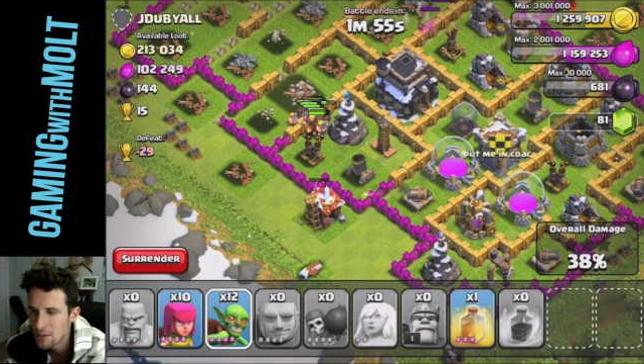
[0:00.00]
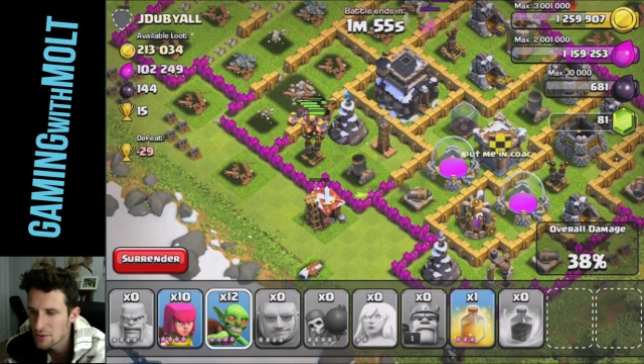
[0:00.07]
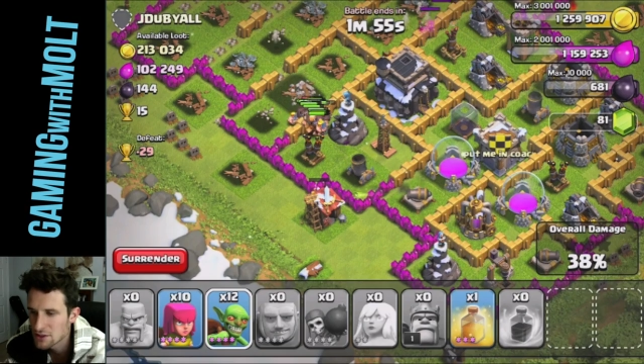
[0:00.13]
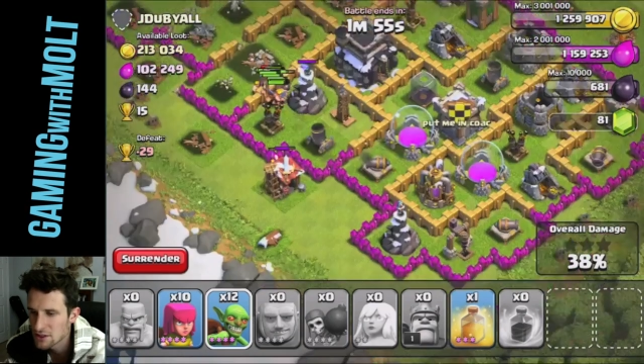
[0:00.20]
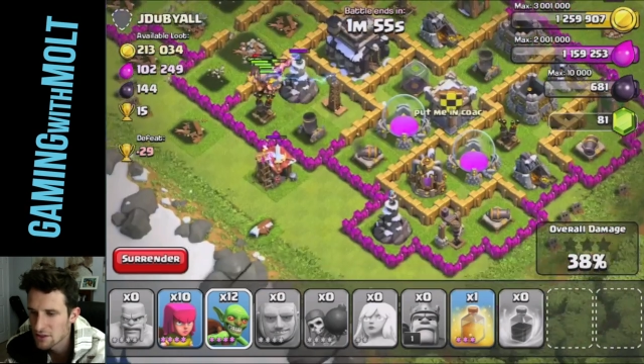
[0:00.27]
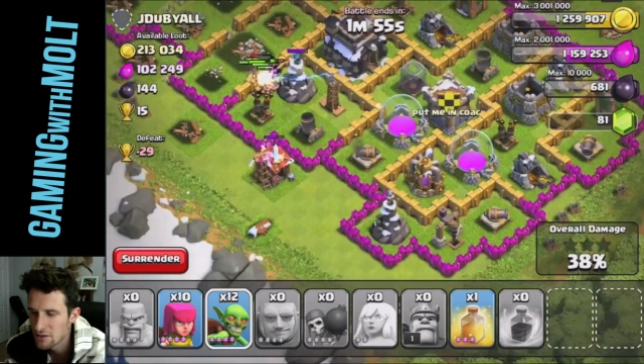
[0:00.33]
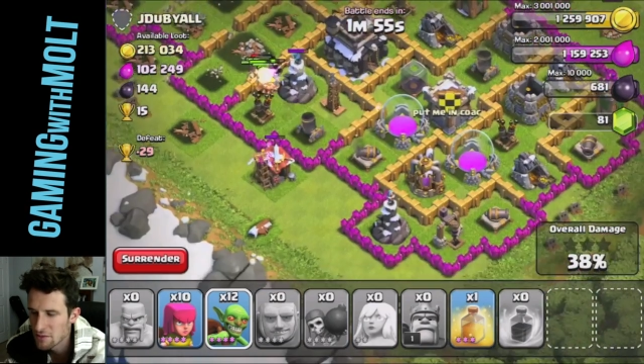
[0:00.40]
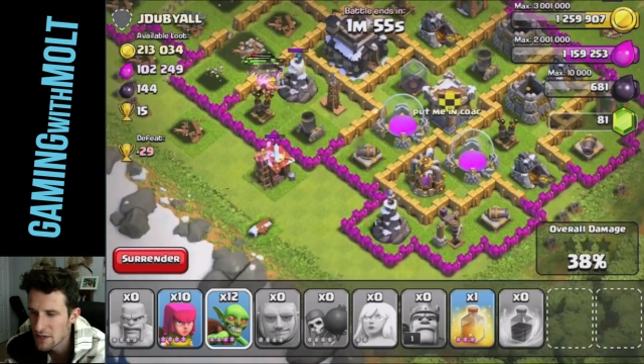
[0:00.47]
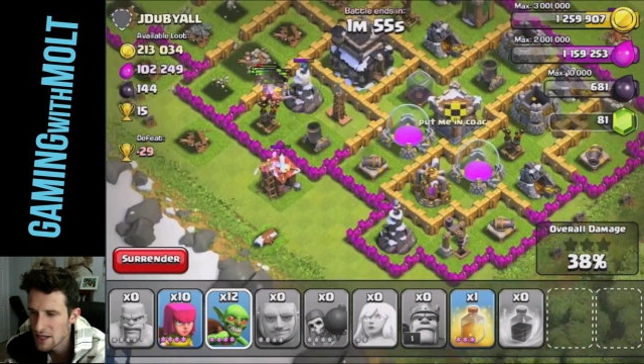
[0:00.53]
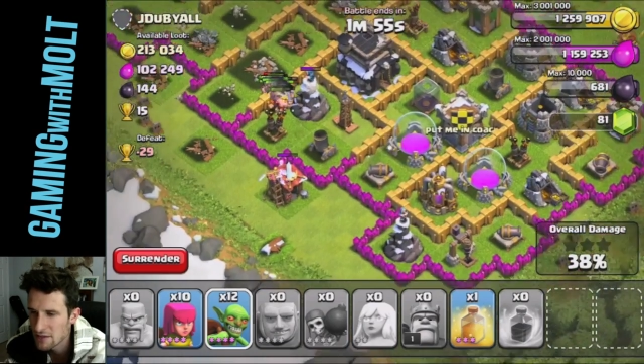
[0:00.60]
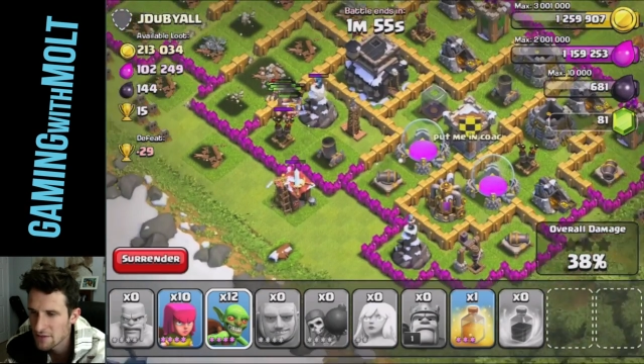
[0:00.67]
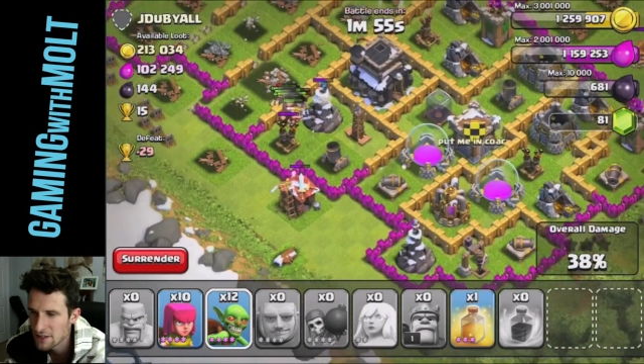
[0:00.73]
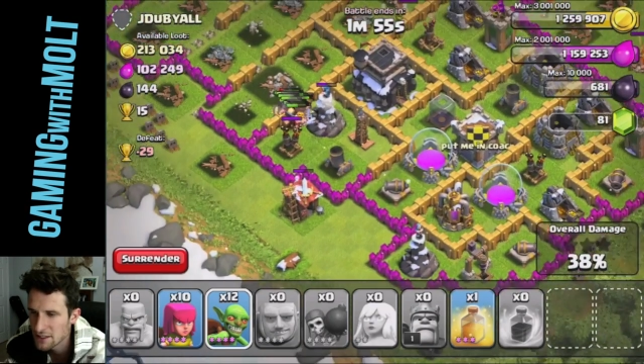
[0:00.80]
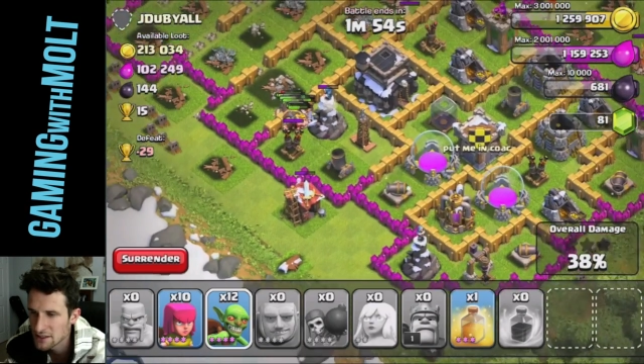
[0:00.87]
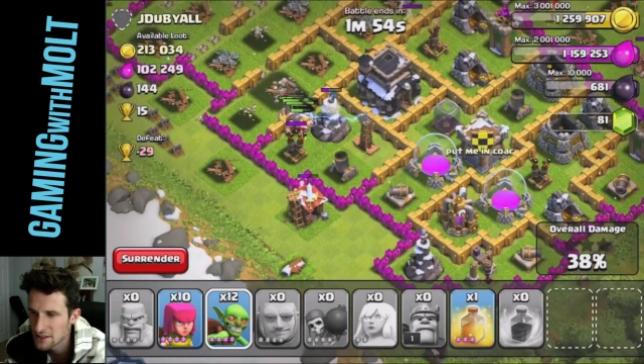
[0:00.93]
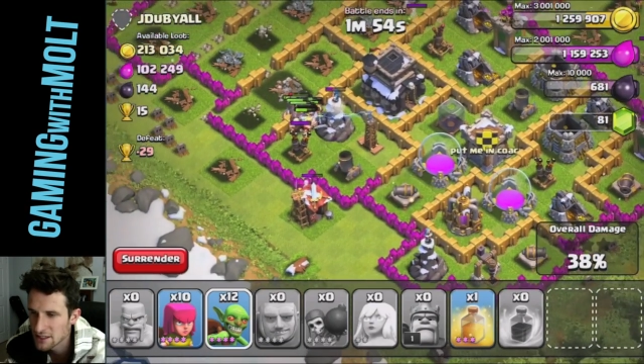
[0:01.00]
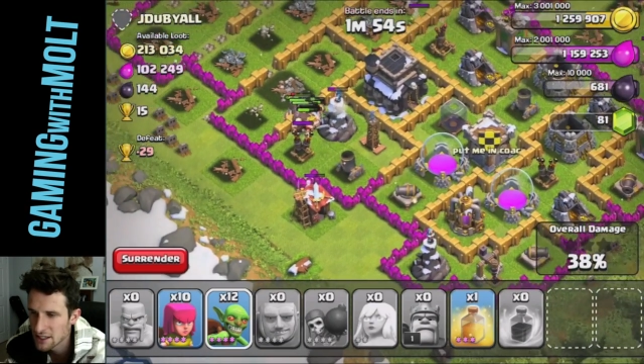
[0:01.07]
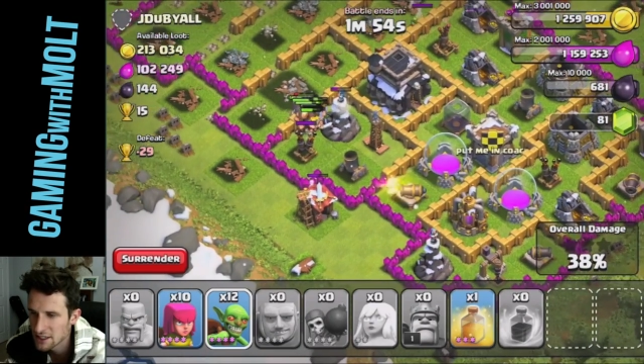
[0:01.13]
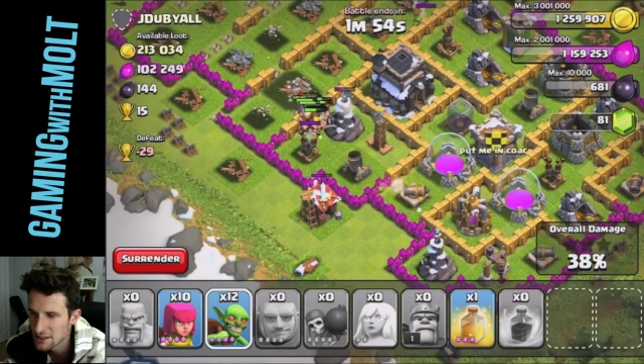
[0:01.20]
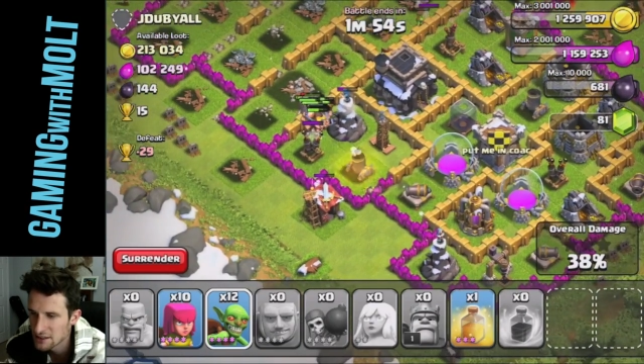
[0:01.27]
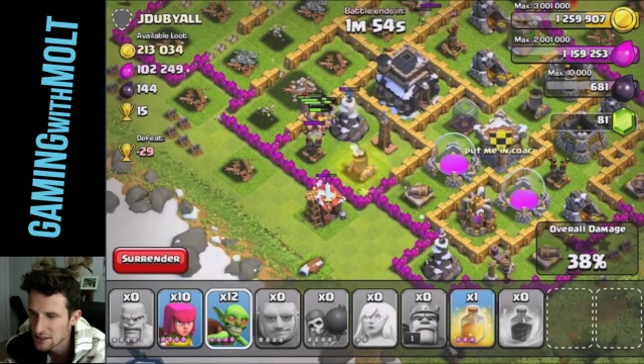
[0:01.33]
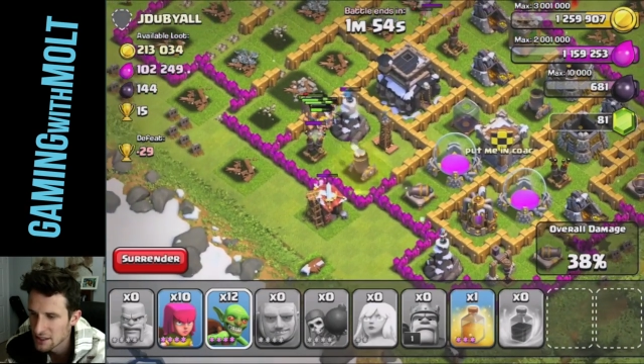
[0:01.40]
We still have a minute
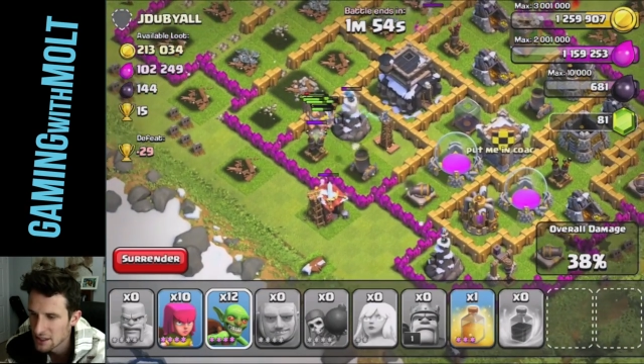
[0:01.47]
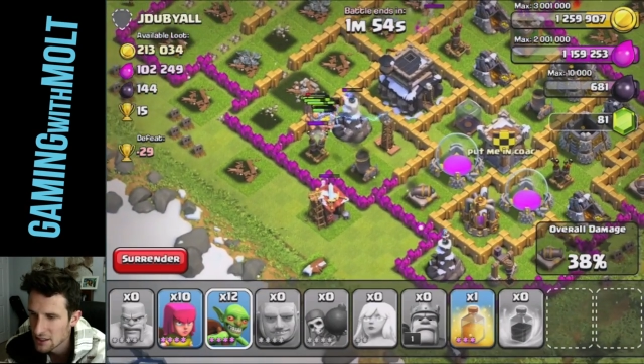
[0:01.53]
56.